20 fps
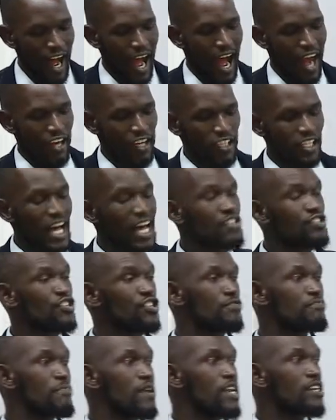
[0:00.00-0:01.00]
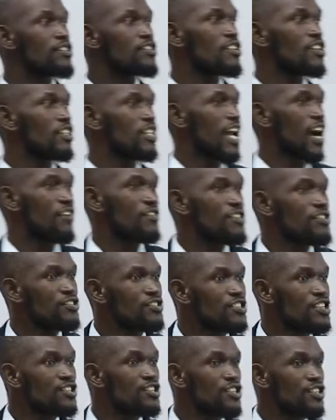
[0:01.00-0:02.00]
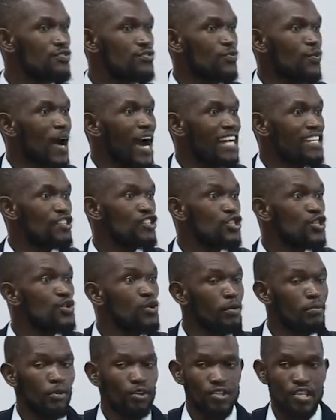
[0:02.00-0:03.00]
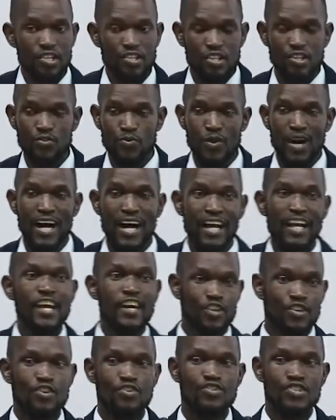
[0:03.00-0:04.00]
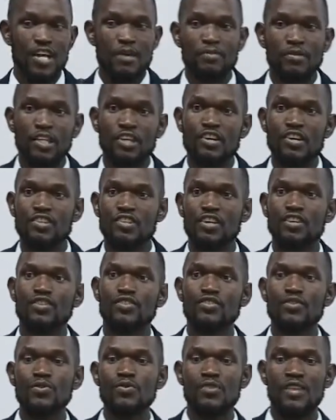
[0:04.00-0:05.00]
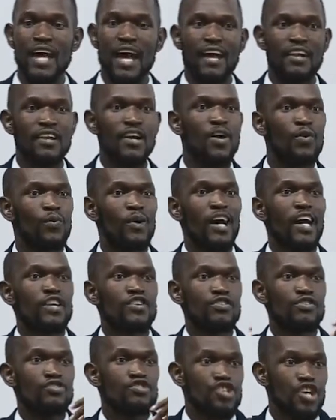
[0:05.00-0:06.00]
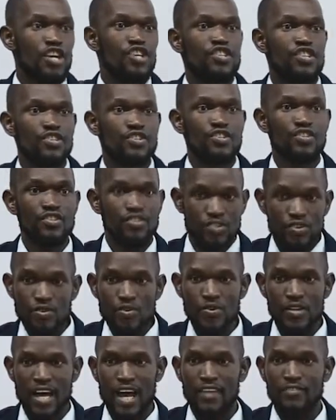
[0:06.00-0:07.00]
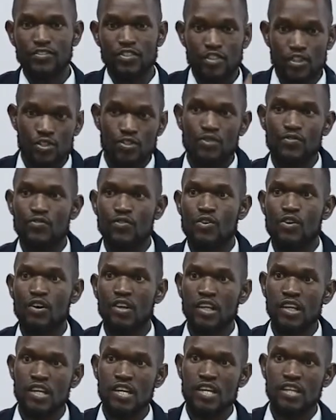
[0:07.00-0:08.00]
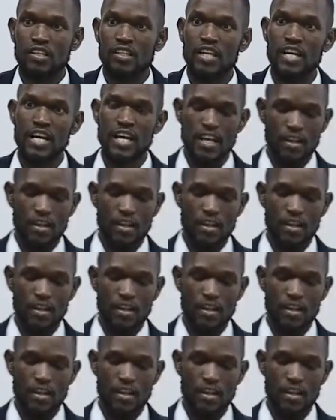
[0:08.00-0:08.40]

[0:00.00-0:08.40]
our classes meet now this, this is why it's doable this is why your seminaries can do that why your churches could do that for those of you who are here